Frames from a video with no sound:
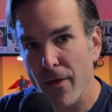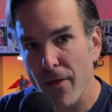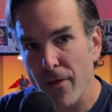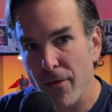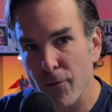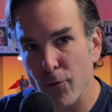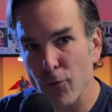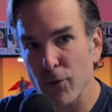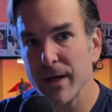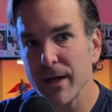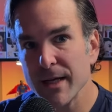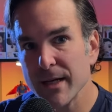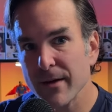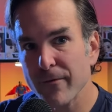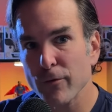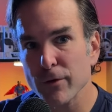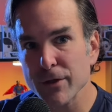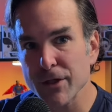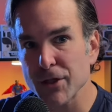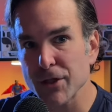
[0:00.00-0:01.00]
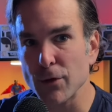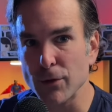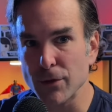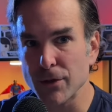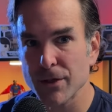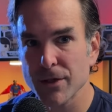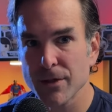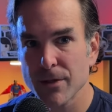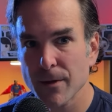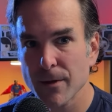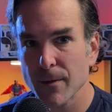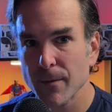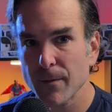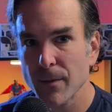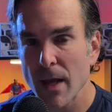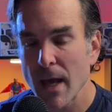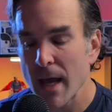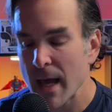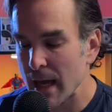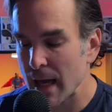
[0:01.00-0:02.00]
3 different suits.
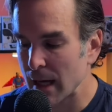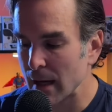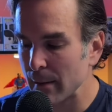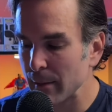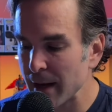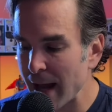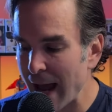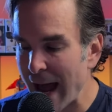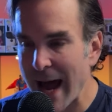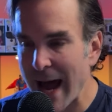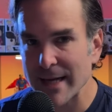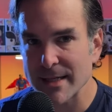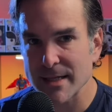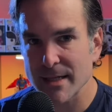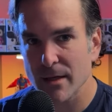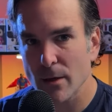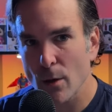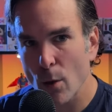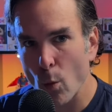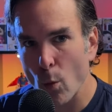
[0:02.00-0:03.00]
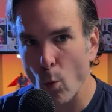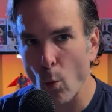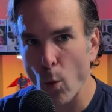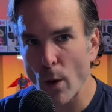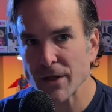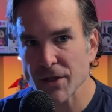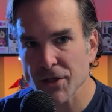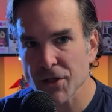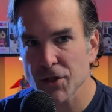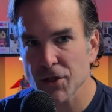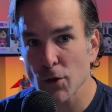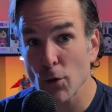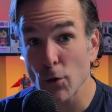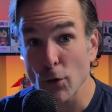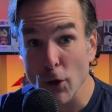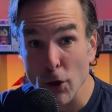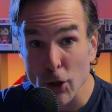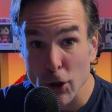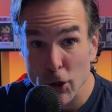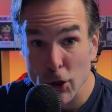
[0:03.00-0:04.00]
And I'm going to ask which
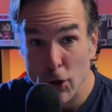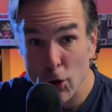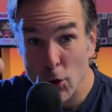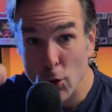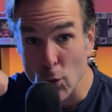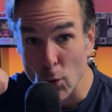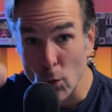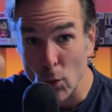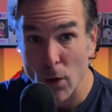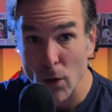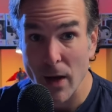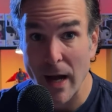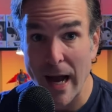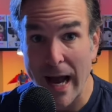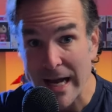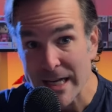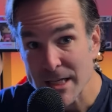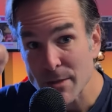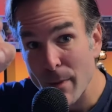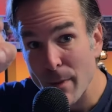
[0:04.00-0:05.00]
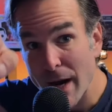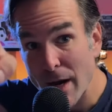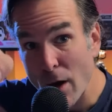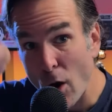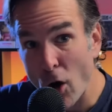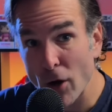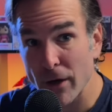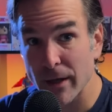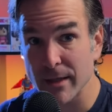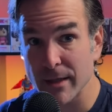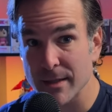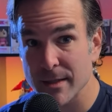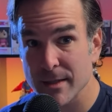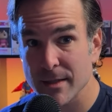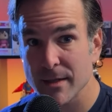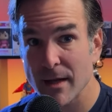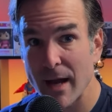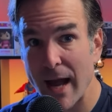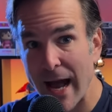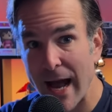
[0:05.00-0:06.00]
suit you, as my
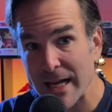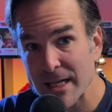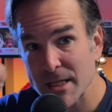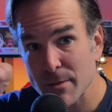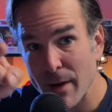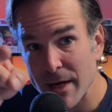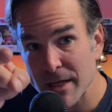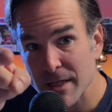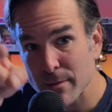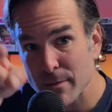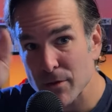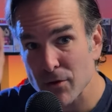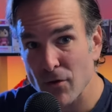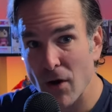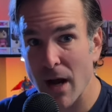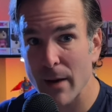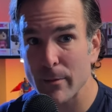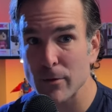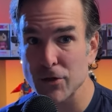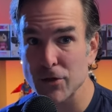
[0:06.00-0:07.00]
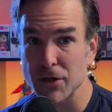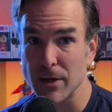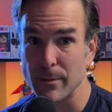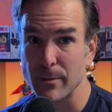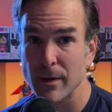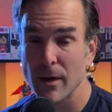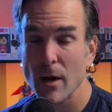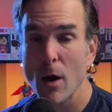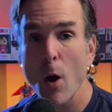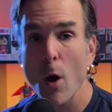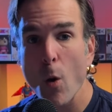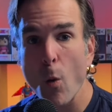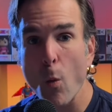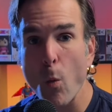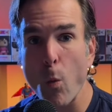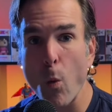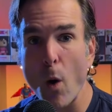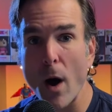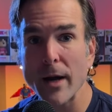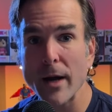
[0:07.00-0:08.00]
audience, as my subscribership,
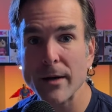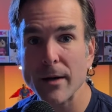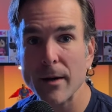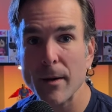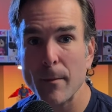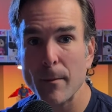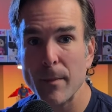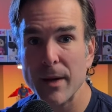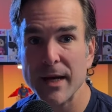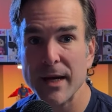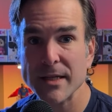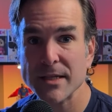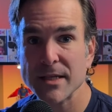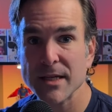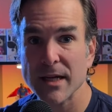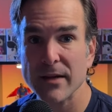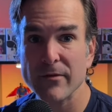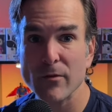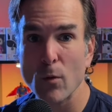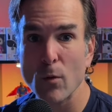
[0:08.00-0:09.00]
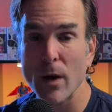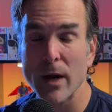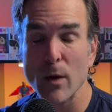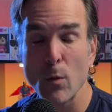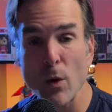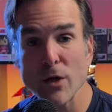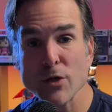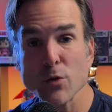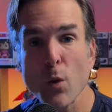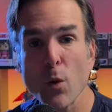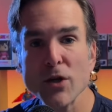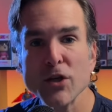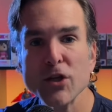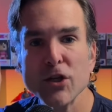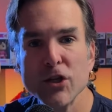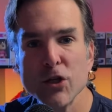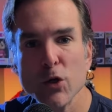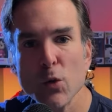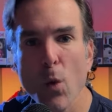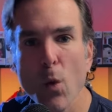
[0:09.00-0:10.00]
want me to give away. Which one do
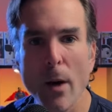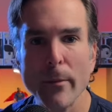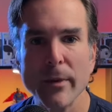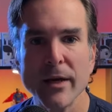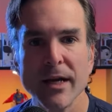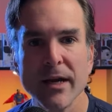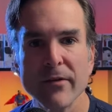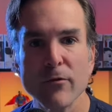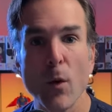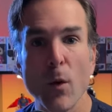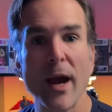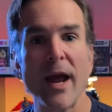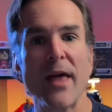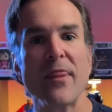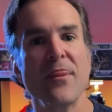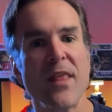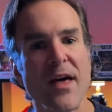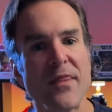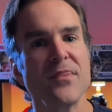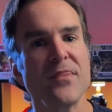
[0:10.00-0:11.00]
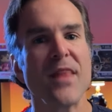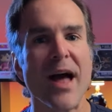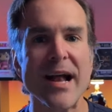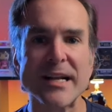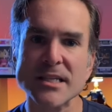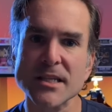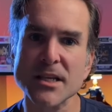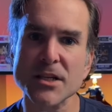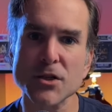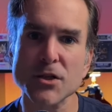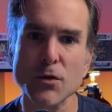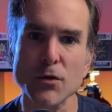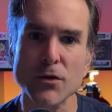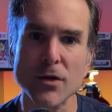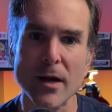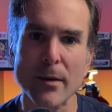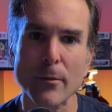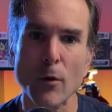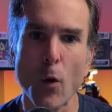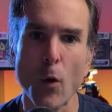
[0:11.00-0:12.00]
you want me to give away? And then that's the suit that
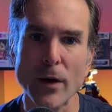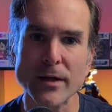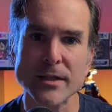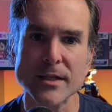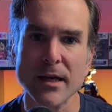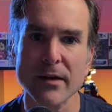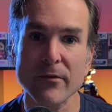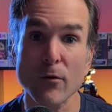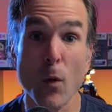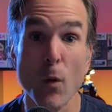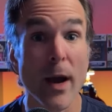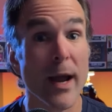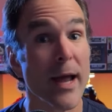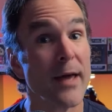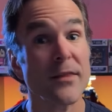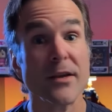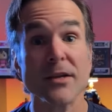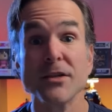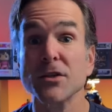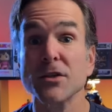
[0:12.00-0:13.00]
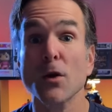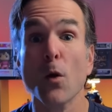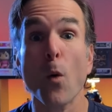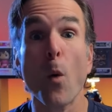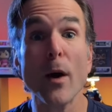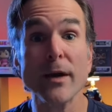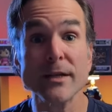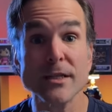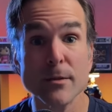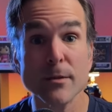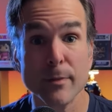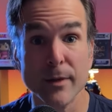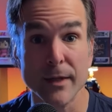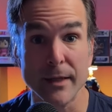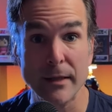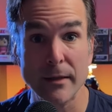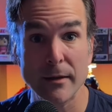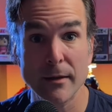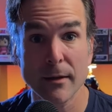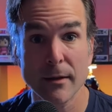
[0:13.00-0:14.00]
I'm going to give away. And then it's going to be
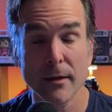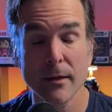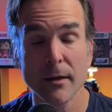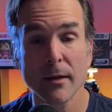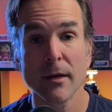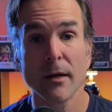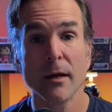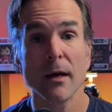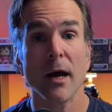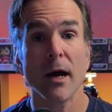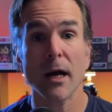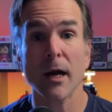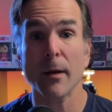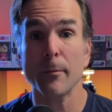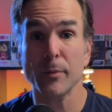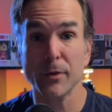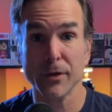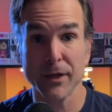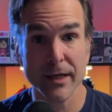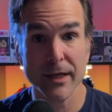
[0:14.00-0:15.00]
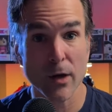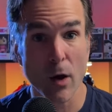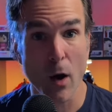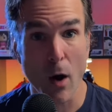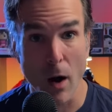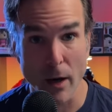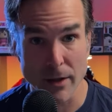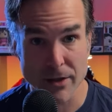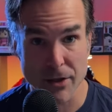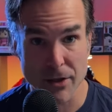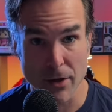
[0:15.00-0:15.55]
a complete auction